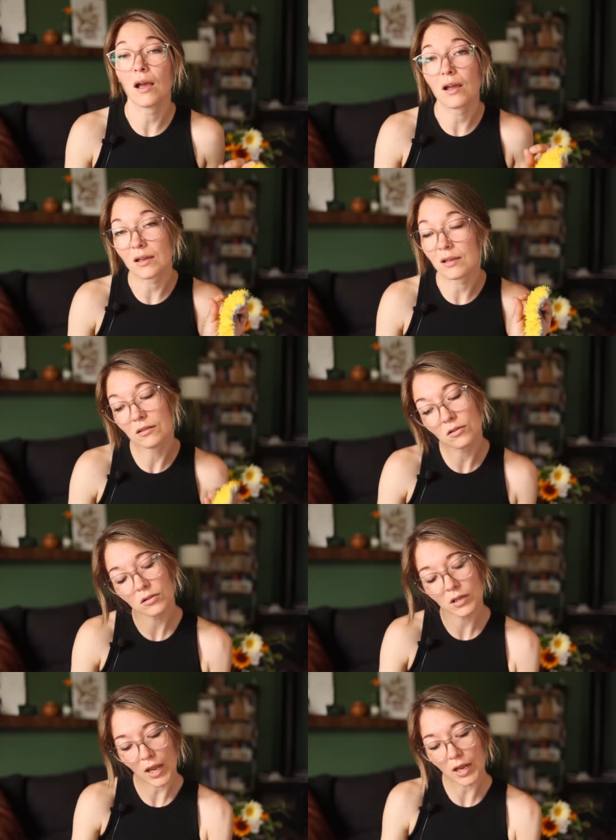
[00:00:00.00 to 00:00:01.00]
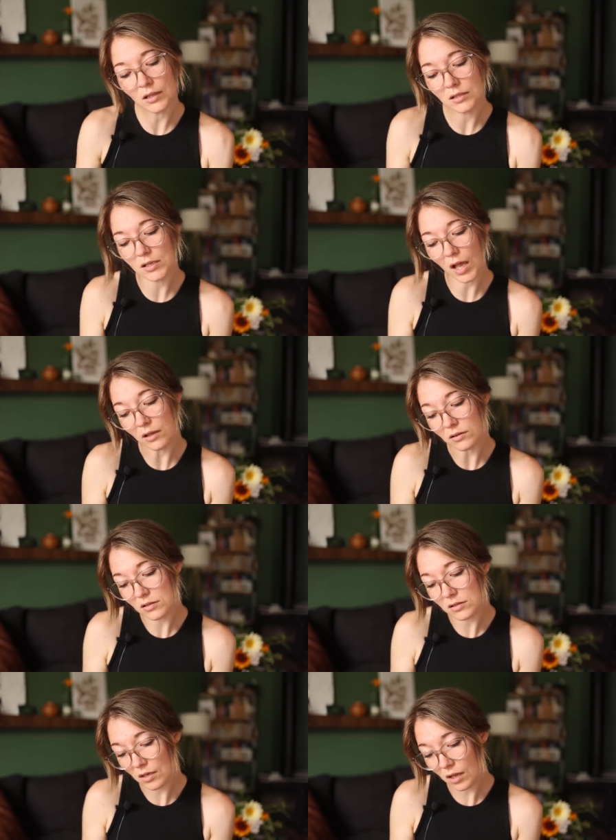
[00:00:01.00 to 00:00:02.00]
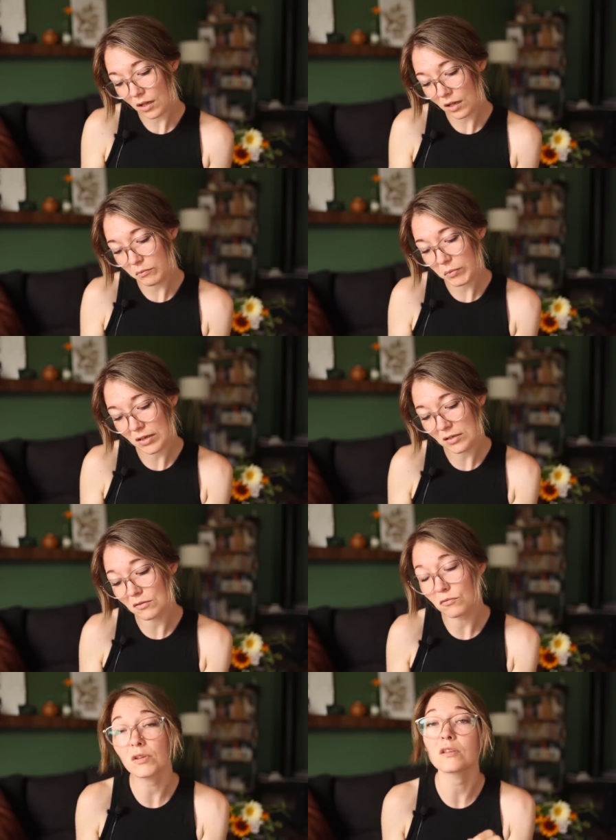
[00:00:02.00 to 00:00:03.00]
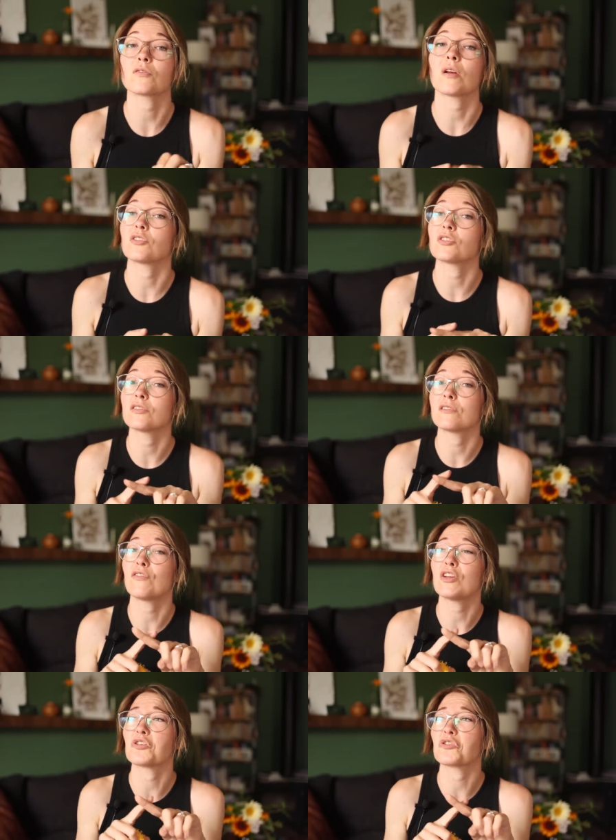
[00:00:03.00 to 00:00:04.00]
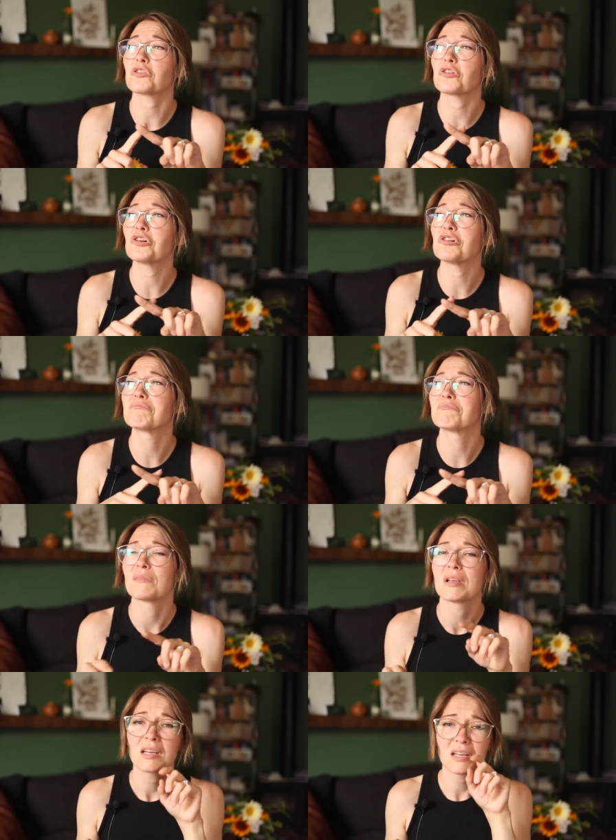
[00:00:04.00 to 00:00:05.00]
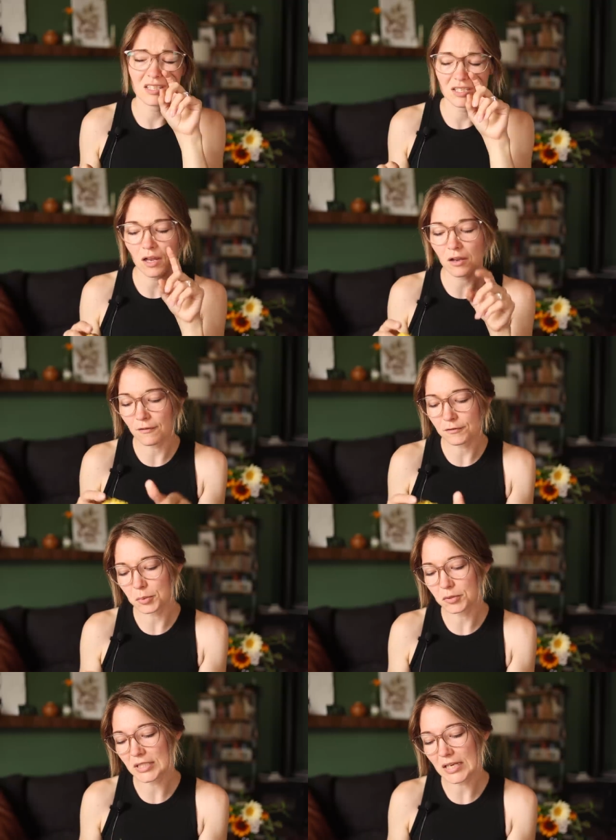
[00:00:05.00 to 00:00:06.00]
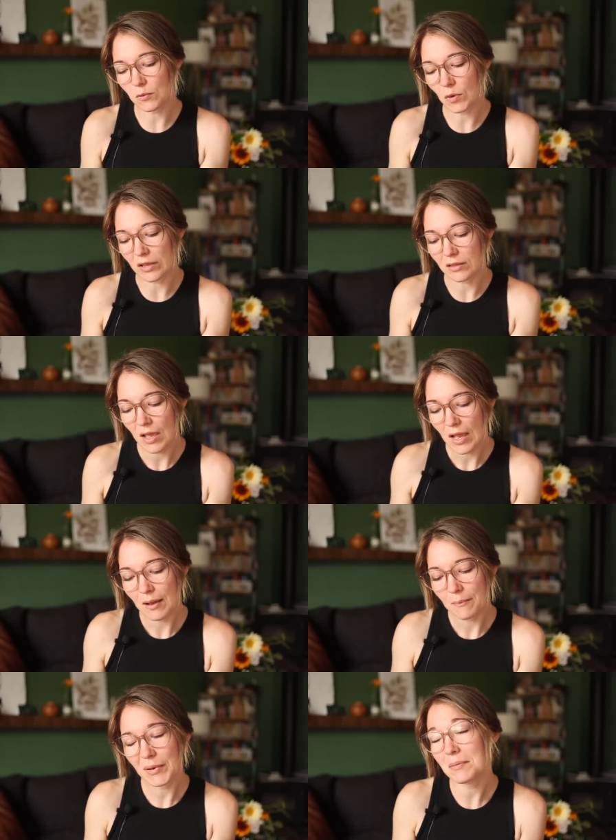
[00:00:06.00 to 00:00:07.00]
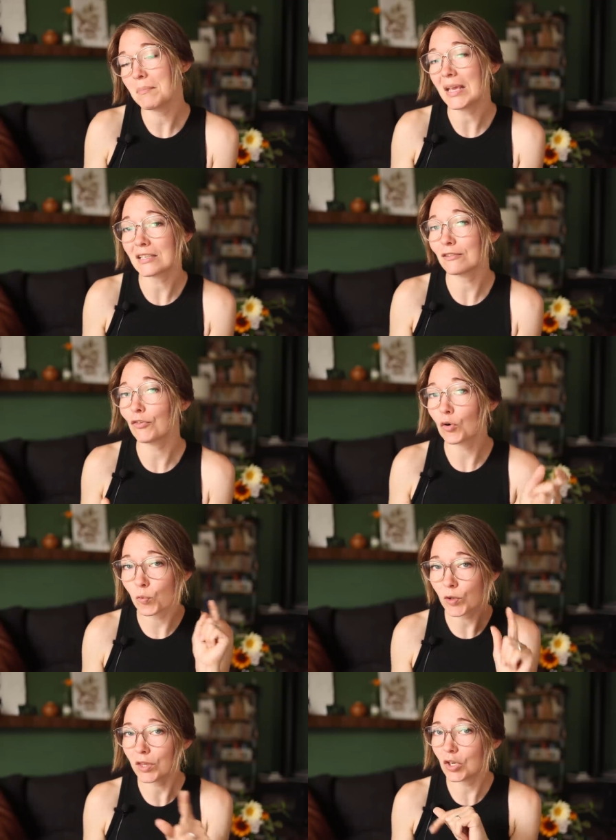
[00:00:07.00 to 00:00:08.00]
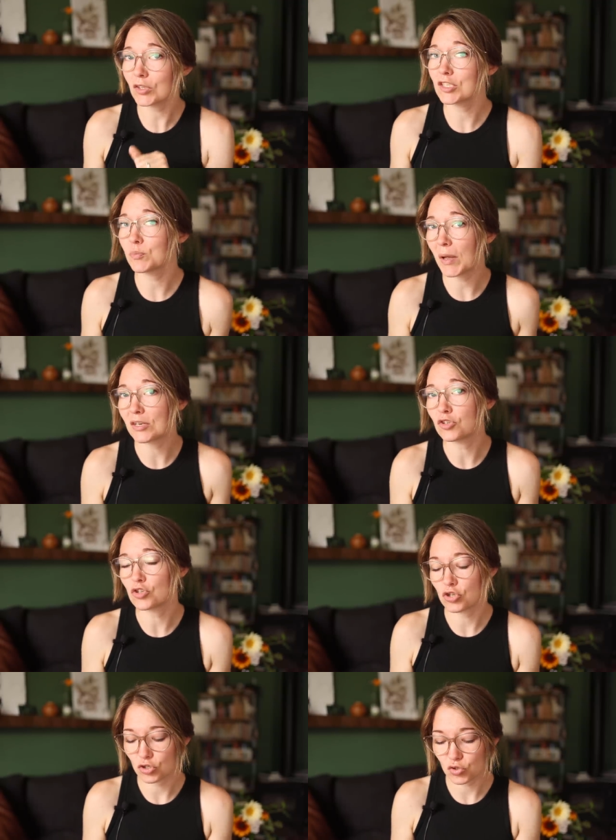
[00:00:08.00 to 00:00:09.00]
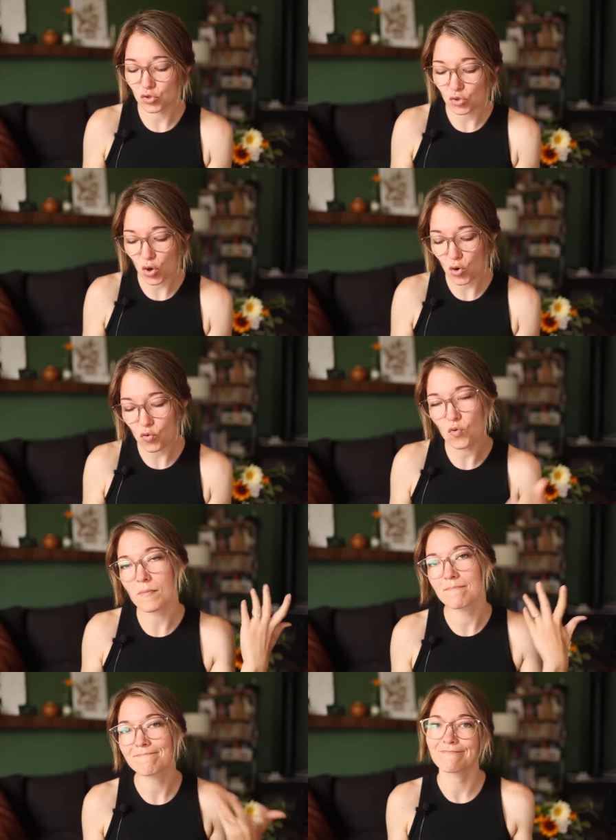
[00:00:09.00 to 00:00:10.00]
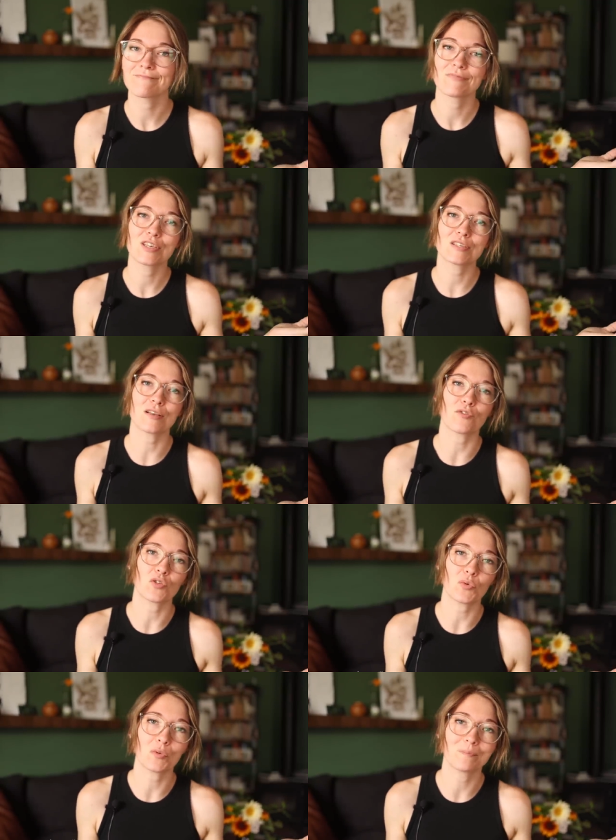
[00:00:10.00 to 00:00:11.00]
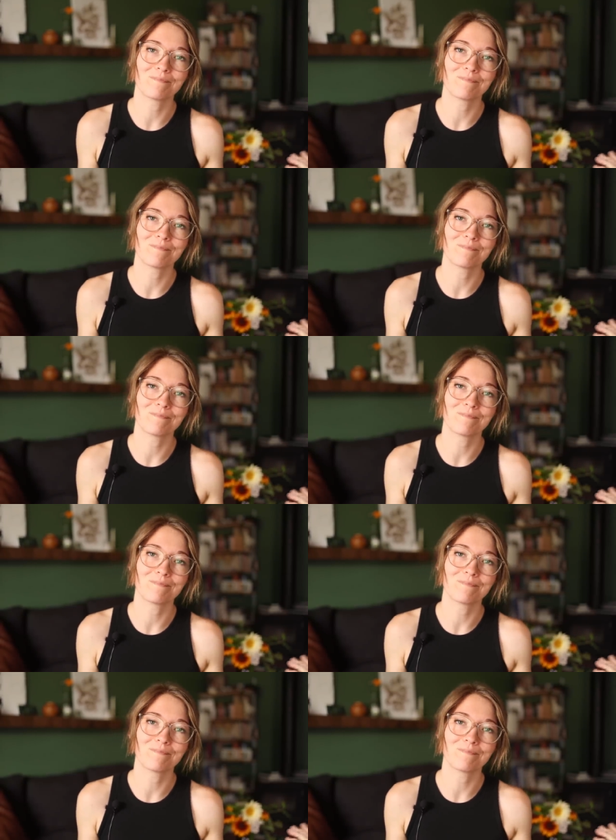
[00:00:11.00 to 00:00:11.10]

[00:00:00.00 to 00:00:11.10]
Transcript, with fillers: I literally hate its guts uh, because it really scratches the finger. It is not comfortable to knit with, but it makes for a really good sponge. So you suffer through.